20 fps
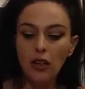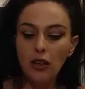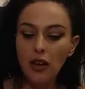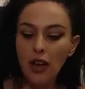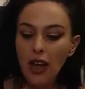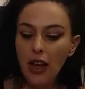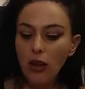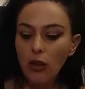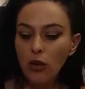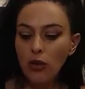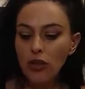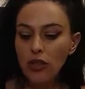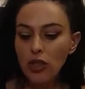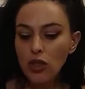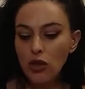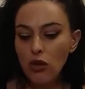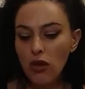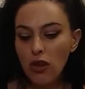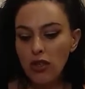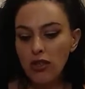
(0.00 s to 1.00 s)
Now, lots
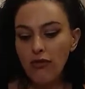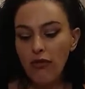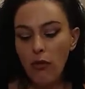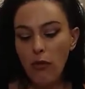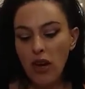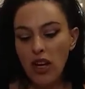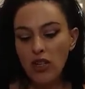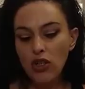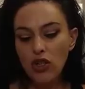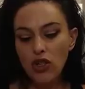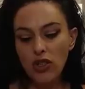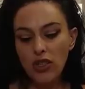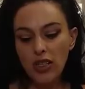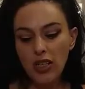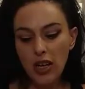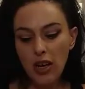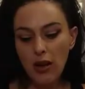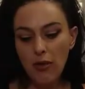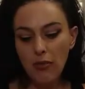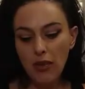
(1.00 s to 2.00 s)
of transformations
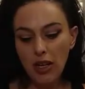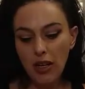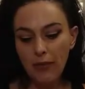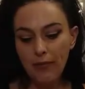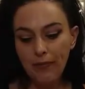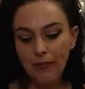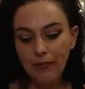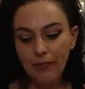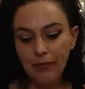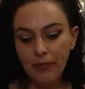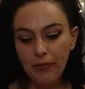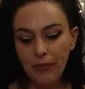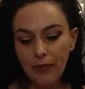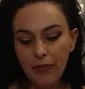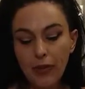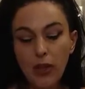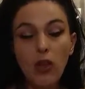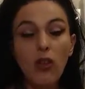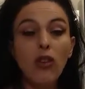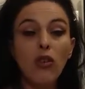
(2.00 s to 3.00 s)
are happening.
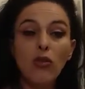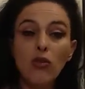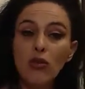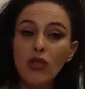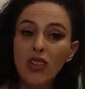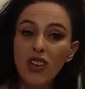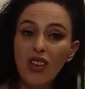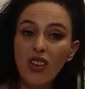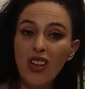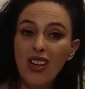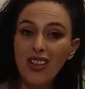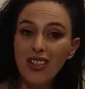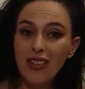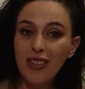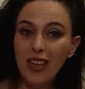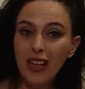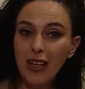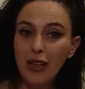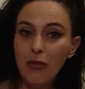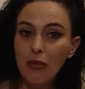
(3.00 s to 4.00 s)
I'd also like to
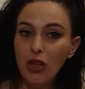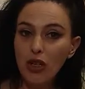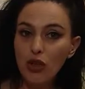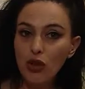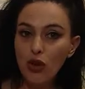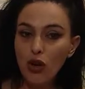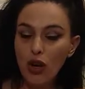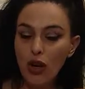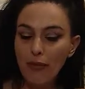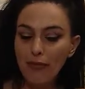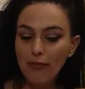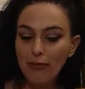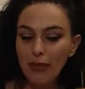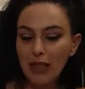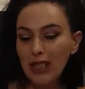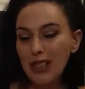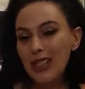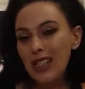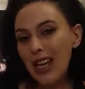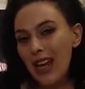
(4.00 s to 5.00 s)
thank my tribe
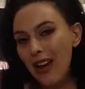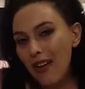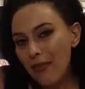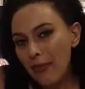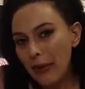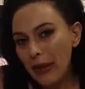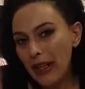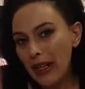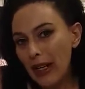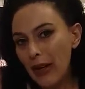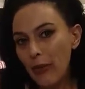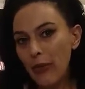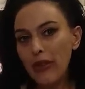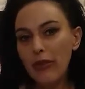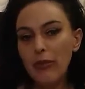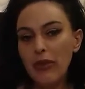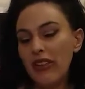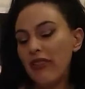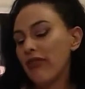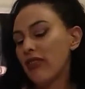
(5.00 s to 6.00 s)
because they have been here
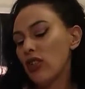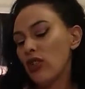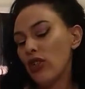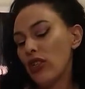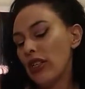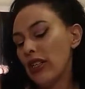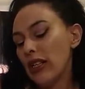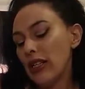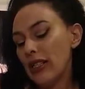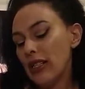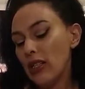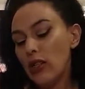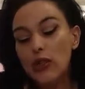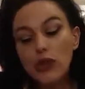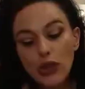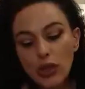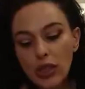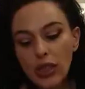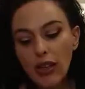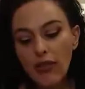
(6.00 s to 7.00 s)
with me for 2 years and I
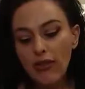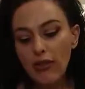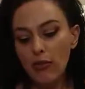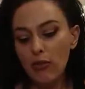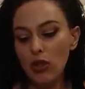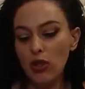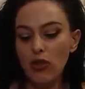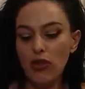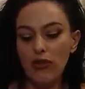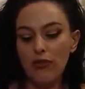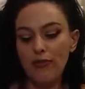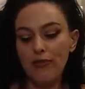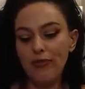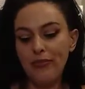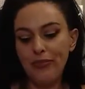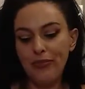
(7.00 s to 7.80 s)
do love them a lot.